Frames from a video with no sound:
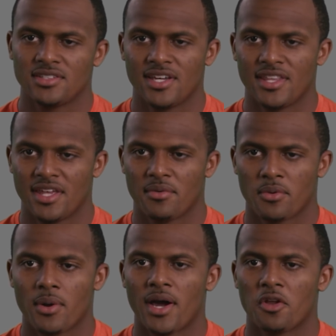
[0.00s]
Yeah, they
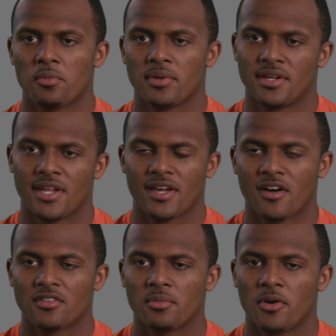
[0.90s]
were wide open and they
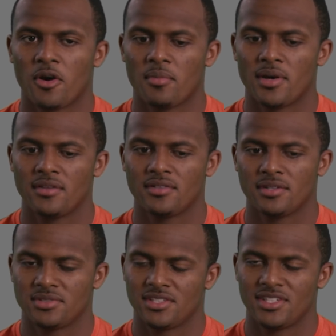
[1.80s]
caught the ball, but
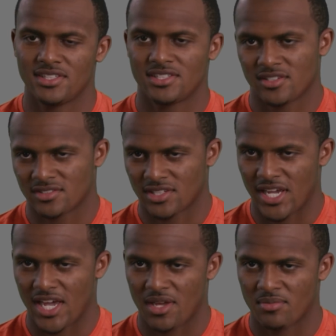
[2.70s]
it was the details of the
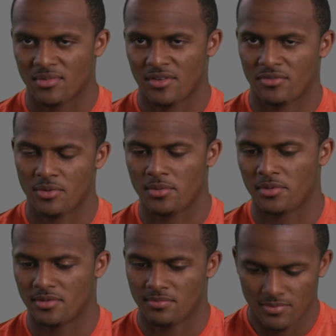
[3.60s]
game. If we
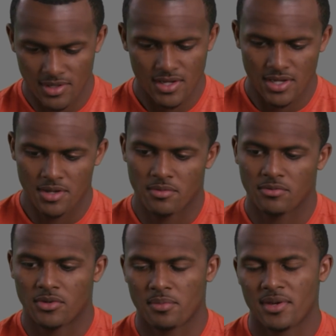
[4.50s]
would
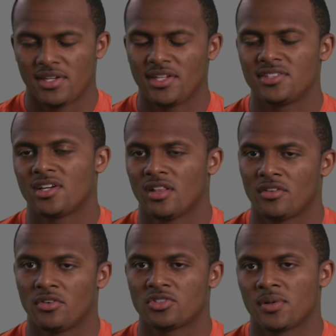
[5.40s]
have been detailed
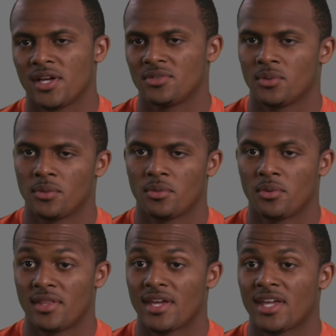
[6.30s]
on those plays, we would have
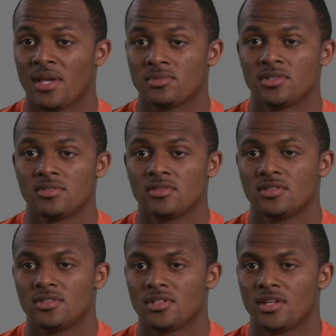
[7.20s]
won that game too.
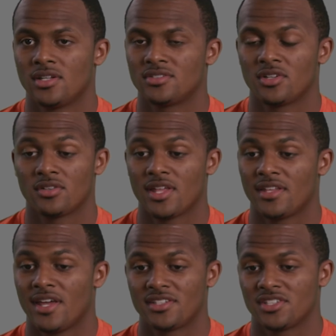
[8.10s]
And so
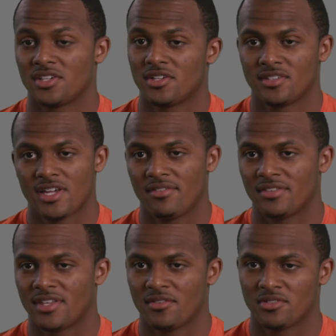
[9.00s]
that next year,
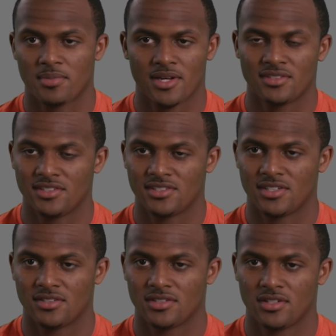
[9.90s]
everything was about detail.